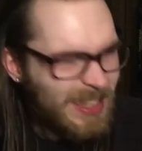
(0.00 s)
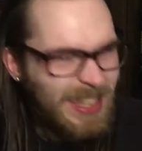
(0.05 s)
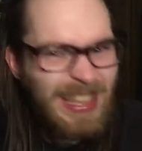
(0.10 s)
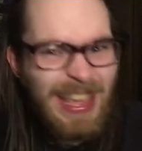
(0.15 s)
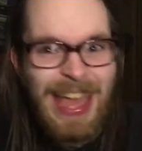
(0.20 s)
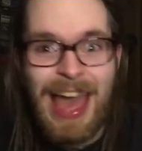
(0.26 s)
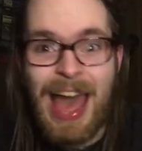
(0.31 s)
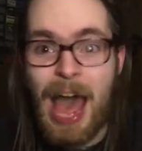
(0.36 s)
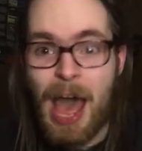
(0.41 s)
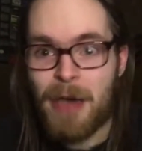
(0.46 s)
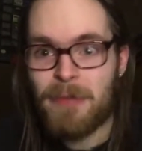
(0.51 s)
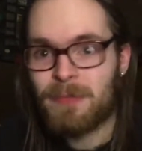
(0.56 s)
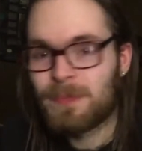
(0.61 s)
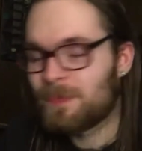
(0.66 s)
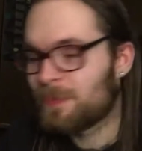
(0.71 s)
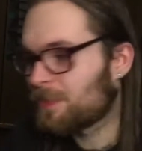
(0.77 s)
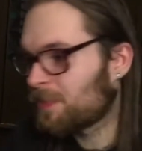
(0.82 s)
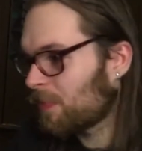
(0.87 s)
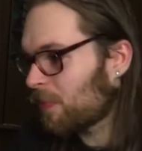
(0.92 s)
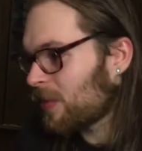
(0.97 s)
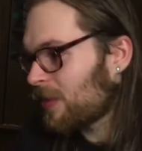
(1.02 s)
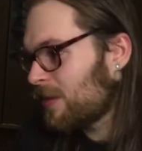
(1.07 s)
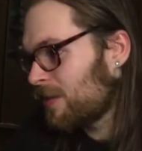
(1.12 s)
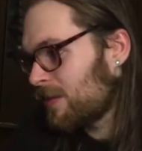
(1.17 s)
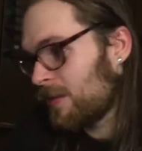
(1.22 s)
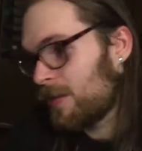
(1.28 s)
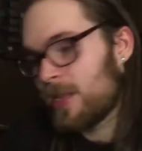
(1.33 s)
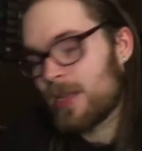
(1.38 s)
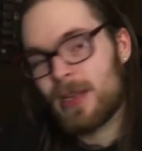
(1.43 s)
Yeah,
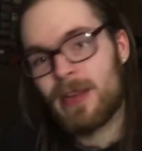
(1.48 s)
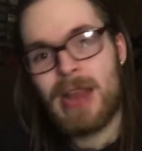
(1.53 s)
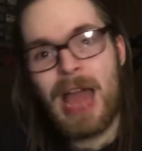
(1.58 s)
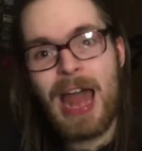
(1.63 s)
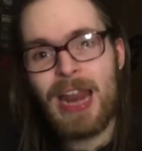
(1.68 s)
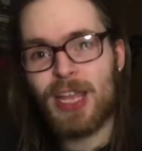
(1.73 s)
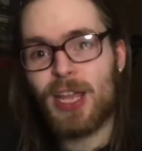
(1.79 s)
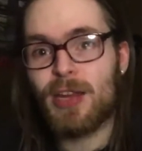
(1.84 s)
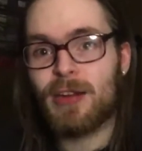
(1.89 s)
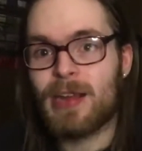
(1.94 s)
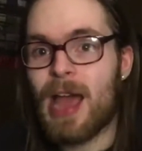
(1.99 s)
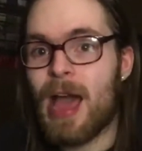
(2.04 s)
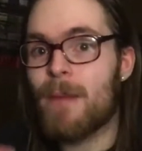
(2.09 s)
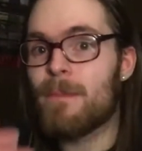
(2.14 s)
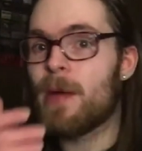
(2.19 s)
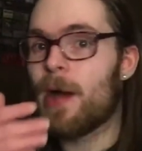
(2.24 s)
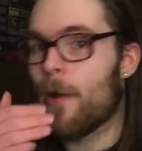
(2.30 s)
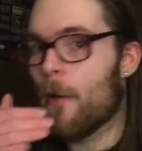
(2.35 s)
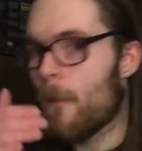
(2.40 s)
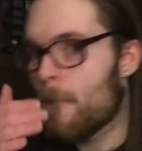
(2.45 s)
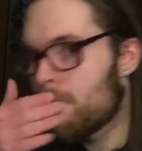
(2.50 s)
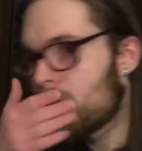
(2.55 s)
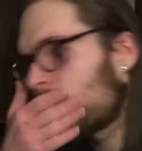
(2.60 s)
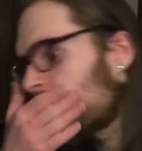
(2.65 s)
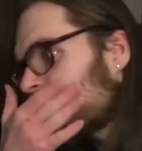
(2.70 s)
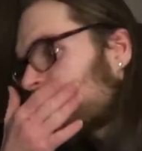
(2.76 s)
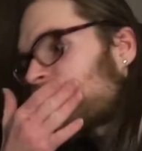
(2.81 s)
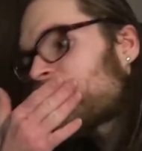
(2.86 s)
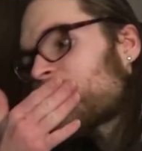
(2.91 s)
not a good combo.
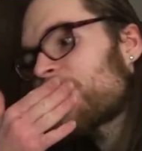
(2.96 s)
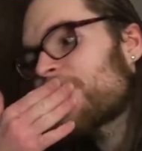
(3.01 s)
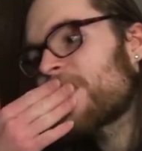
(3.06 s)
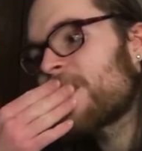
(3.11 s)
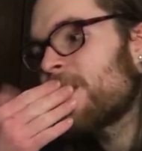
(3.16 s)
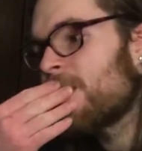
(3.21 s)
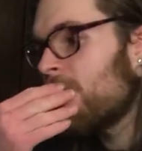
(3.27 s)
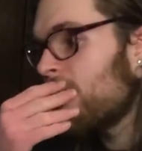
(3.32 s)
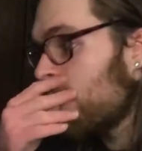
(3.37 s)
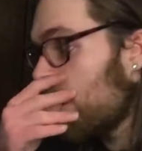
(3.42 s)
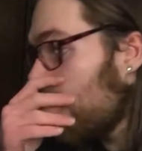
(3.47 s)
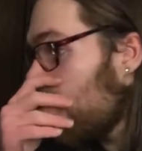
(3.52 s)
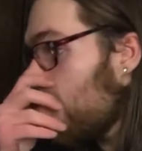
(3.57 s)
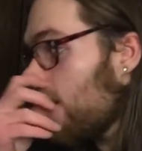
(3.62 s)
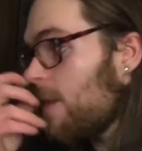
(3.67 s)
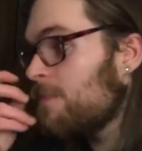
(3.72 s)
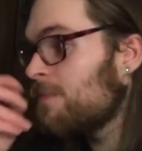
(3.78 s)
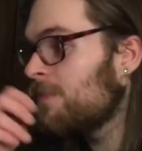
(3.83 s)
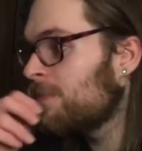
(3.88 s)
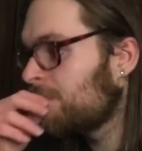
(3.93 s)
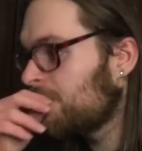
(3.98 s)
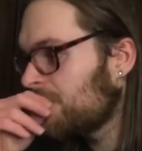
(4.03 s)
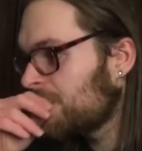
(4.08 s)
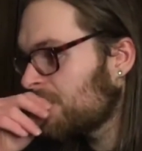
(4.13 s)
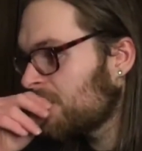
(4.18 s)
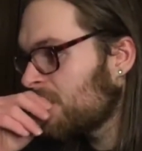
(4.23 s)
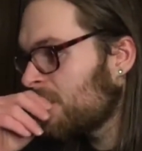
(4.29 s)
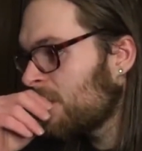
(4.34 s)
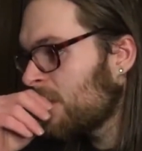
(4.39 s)
Um,
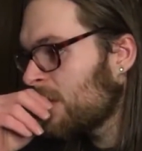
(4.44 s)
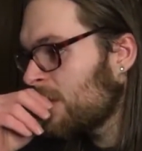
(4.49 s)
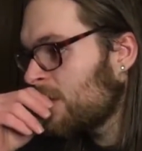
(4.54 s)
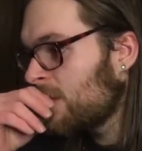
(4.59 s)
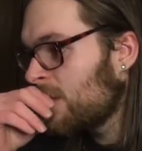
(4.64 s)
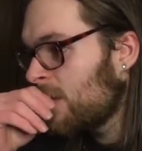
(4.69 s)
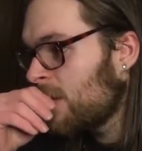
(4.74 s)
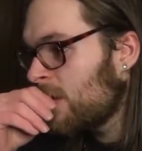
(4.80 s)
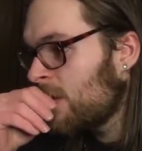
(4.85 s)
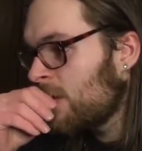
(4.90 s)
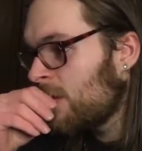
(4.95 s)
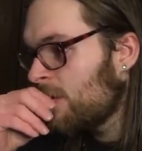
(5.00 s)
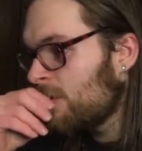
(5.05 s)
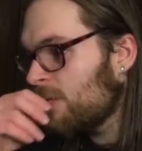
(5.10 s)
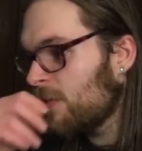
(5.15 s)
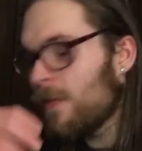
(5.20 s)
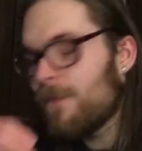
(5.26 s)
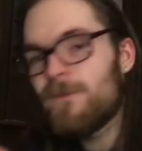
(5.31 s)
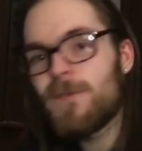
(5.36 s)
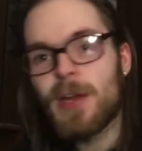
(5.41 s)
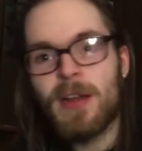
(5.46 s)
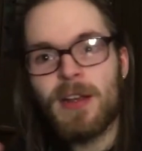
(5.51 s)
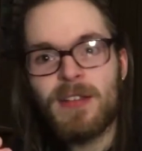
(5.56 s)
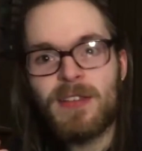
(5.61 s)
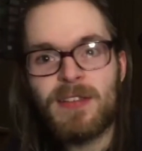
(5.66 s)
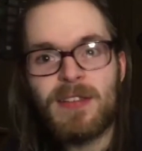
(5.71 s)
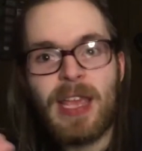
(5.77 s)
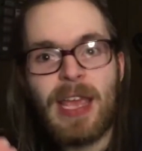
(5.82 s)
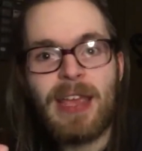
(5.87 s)
so the
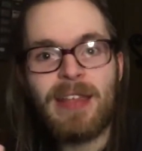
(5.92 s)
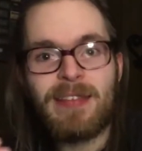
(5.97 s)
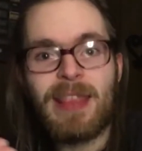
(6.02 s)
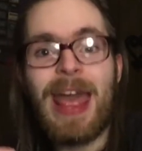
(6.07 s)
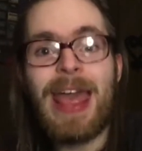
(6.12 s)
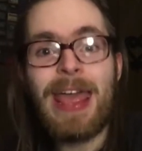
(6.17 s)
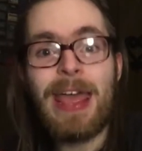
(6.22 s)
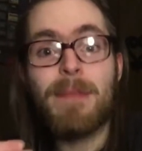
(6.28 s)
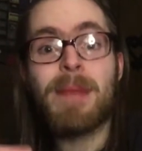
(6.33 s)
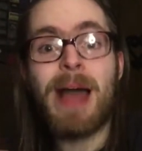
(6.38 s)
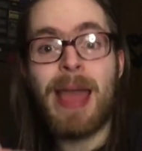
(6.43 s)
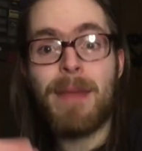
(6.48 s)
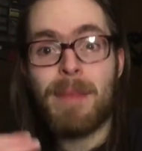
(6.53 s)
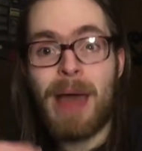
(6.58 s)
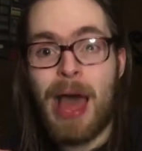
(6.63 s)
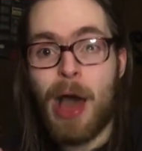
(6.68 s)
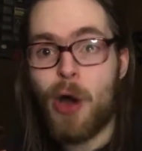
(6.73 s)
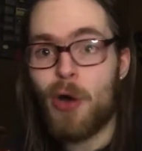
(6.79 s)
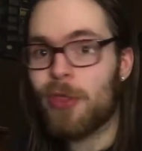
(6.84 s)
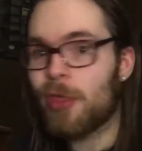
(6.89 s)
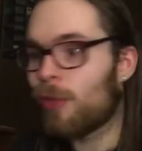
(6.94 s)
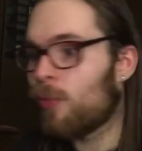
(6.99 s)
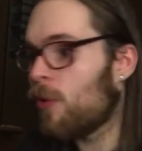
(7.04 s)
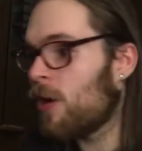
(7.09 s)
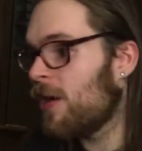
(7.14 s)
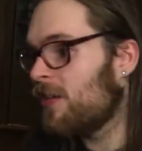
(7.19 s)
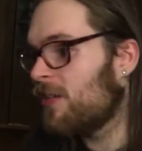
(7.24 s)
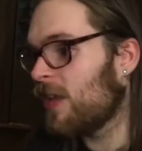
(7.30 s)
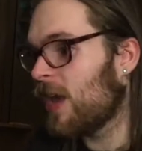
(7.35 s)
first taste that hit my mouth
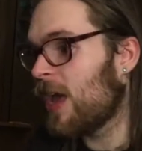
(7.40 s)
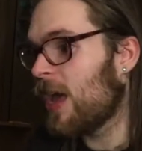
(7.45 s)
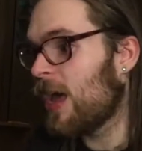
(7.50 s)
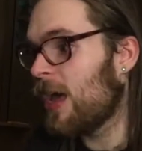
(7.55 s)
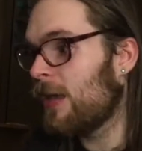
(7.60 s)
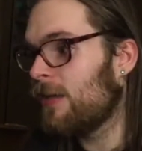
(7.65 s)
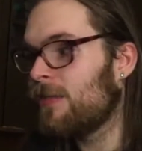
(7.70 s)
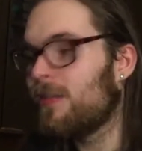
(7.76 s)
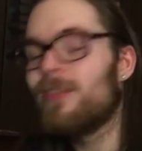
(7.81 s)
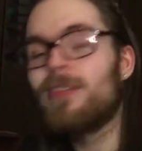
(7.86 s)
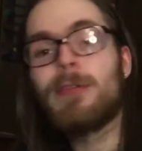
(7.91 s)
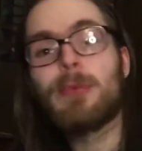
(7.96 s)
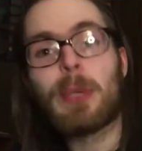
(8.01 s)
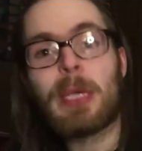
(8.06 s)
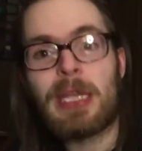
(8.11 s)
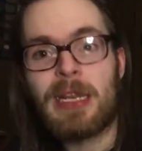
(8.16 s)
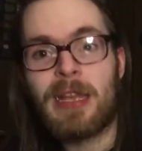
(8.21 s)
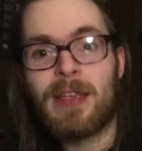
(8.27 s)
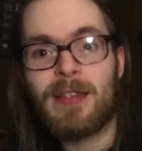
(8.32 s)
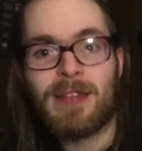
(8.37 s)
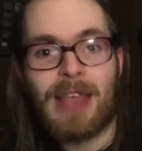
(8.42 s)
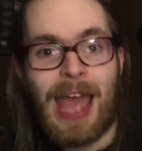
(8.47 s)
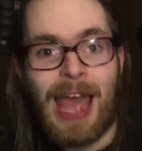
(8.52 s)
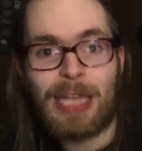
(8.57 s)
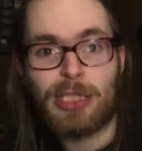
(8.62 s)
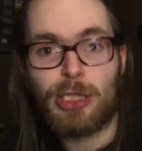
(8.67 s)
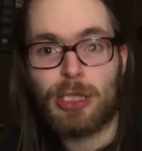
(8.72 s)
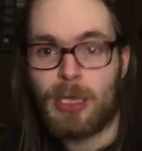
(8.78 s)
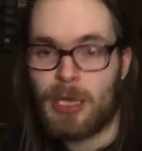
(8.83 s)
was uh, the sweetness,
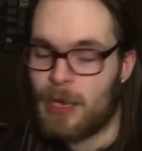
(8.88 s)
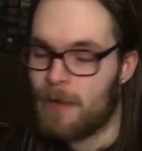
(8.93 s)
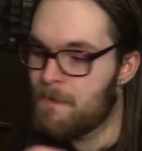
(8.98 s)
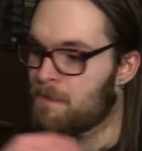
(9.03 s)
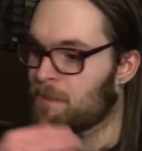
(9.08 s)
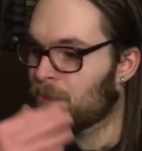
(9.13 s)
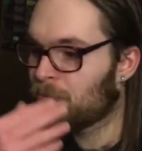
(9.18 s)
actually.